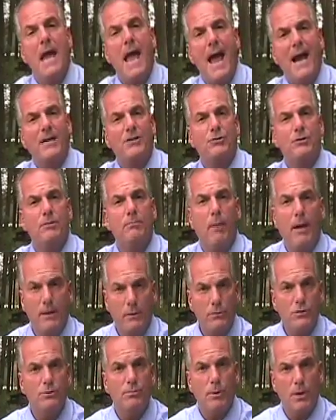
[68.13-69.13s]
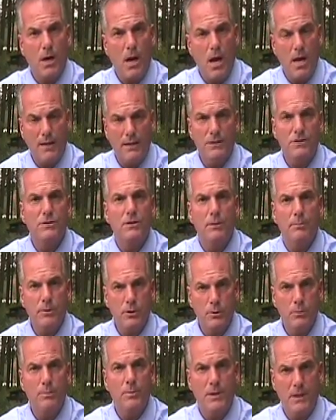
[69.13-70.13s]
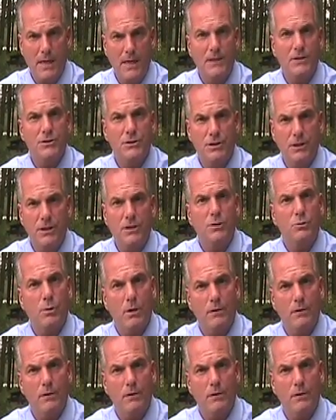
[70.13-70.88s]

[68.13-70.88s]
Actually, Michael Smerconish, WPHT,